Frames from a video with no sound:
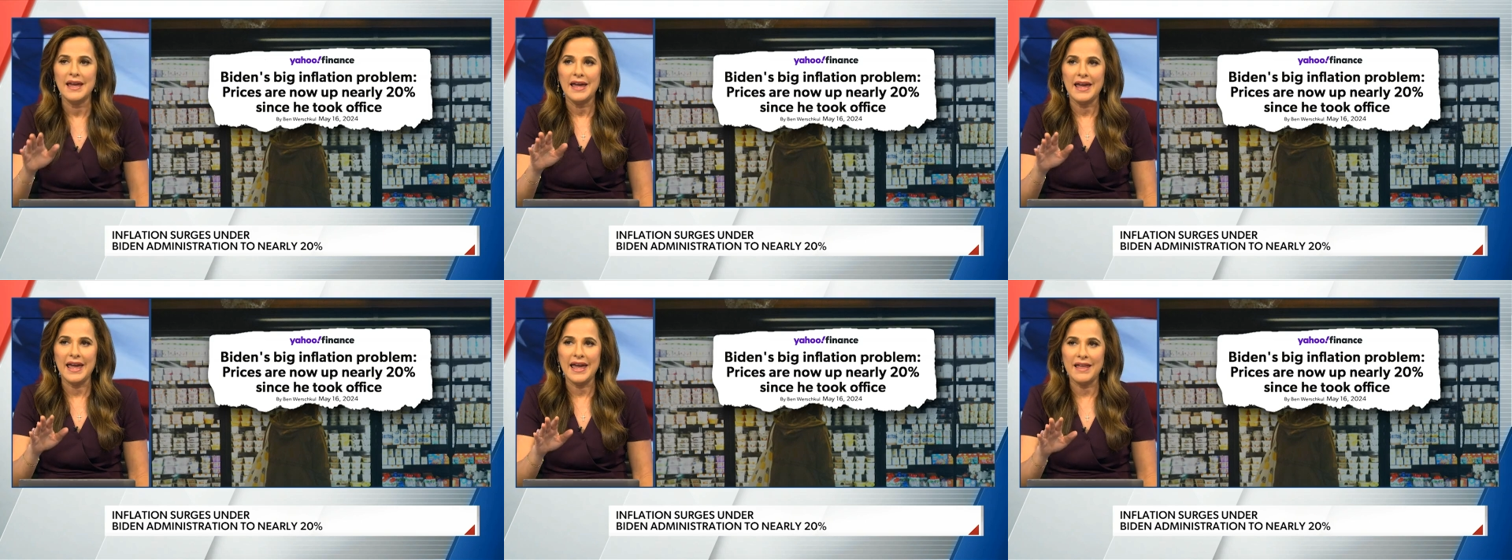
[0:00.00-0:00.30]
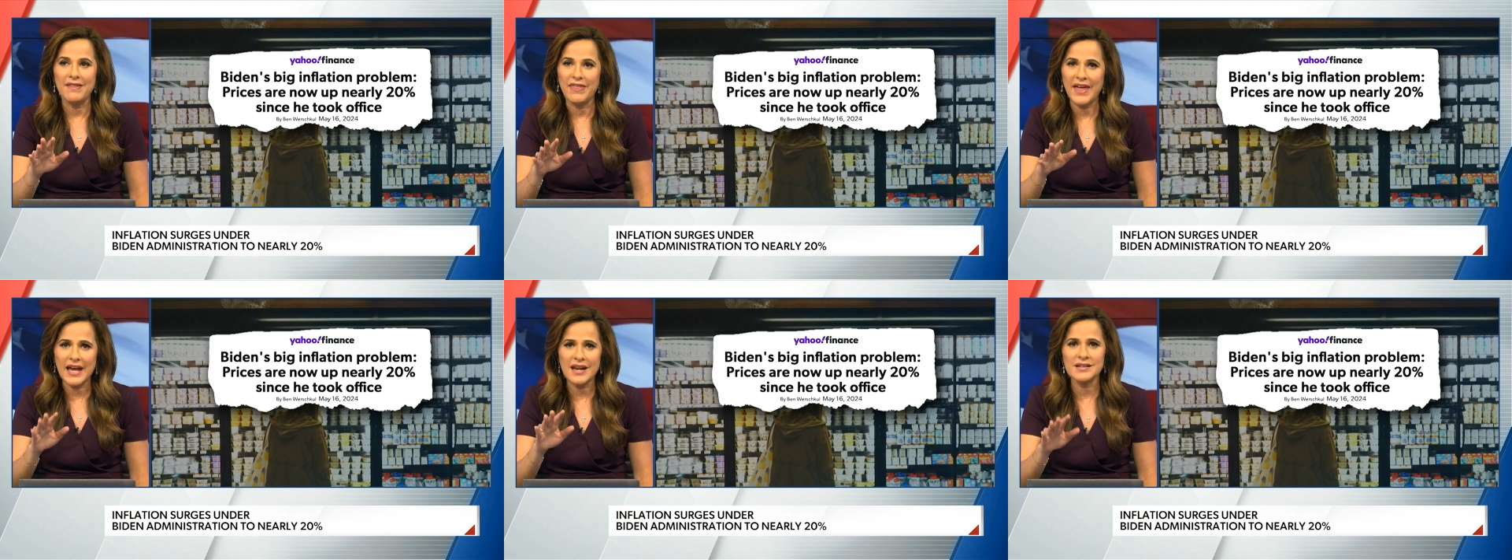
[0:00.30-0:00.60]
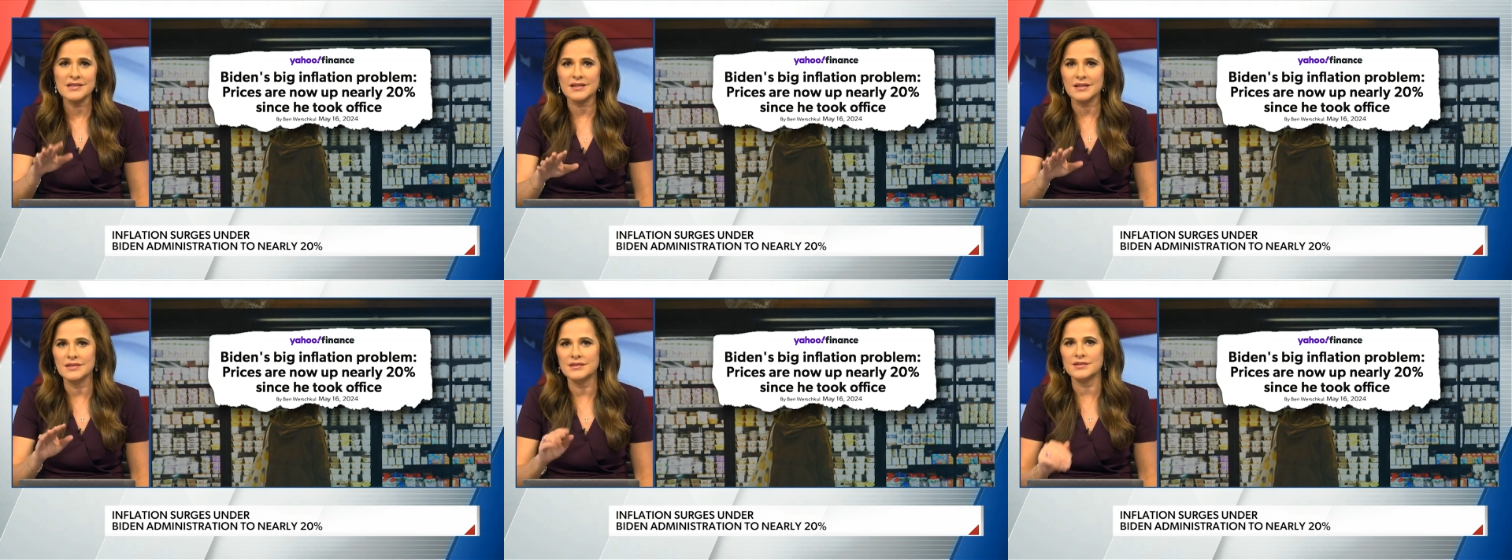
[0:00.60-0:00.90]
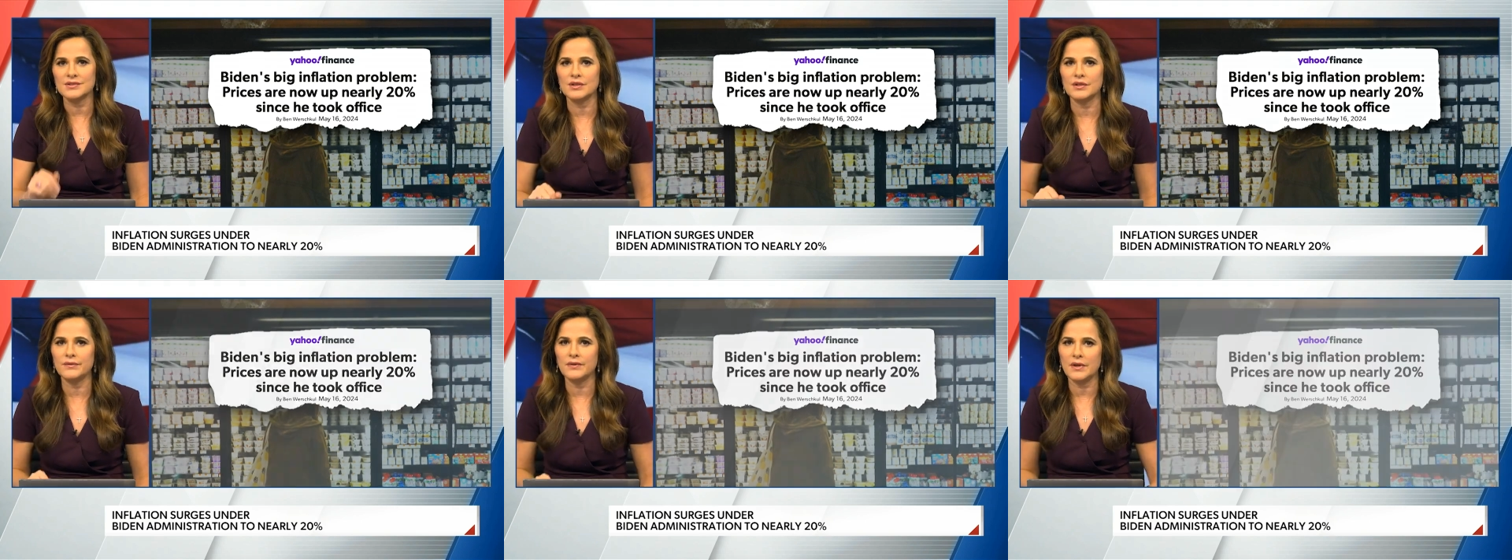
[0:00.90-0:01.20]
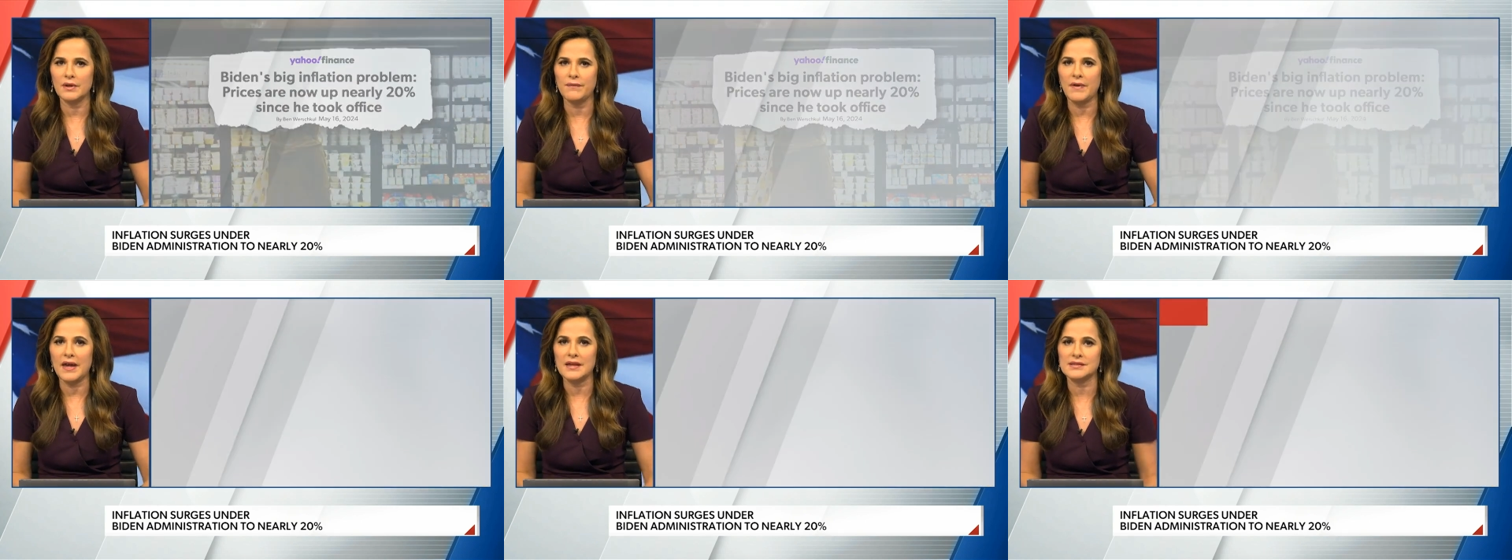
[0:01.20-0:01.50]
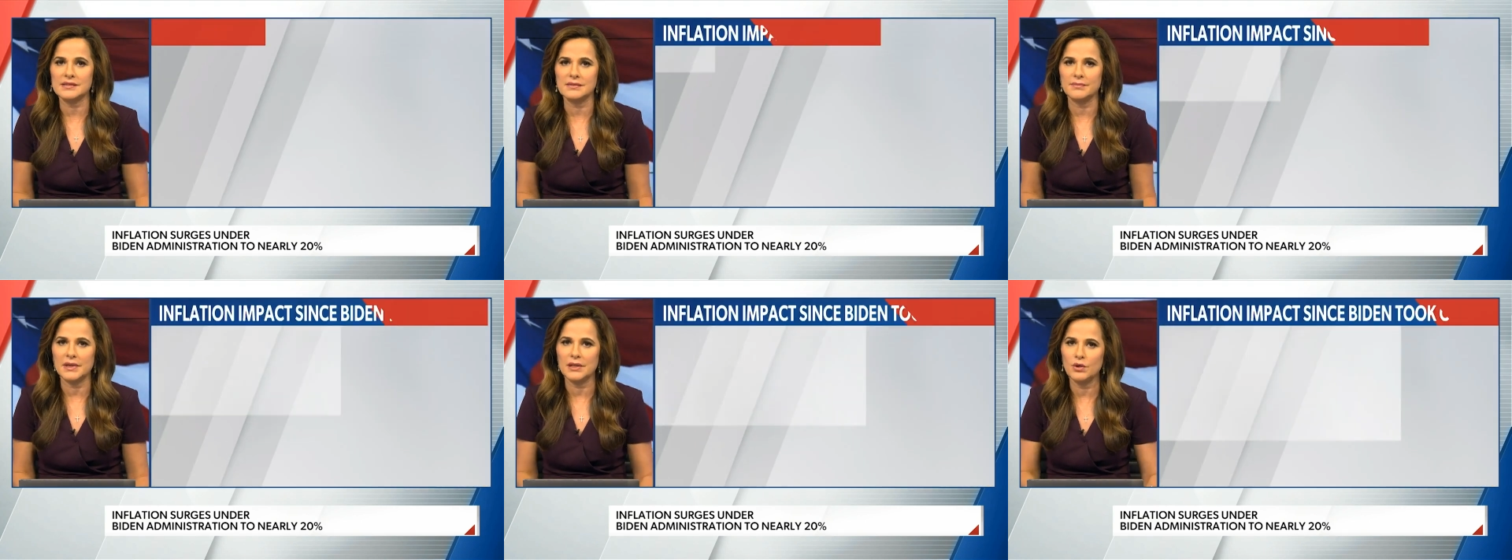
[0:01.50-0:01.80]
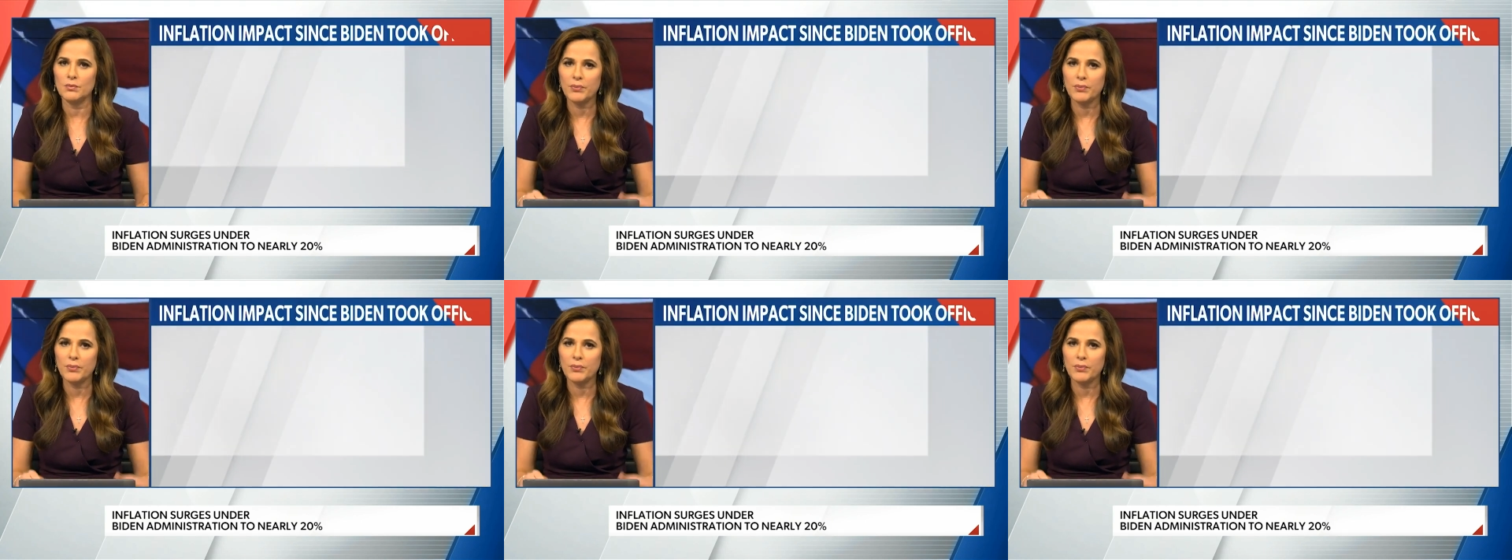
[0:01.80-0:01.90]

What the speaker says: And that is a conservative estimate.